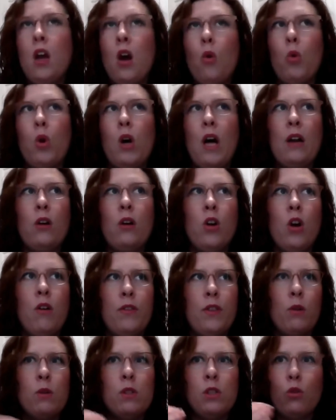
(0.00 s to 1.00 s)
Well, I don't know if
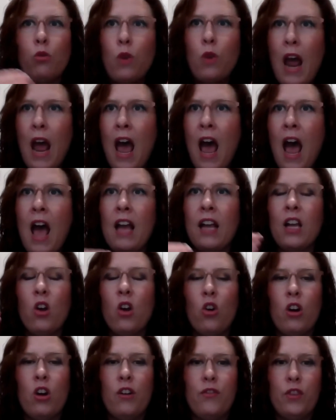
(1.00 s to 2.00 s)
there was a rag
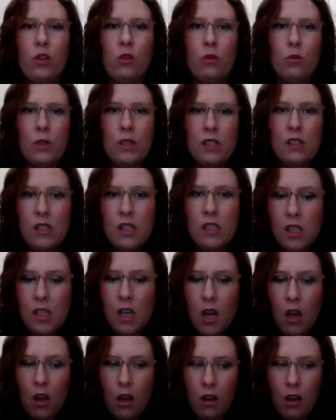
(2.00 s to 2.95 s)
or if there was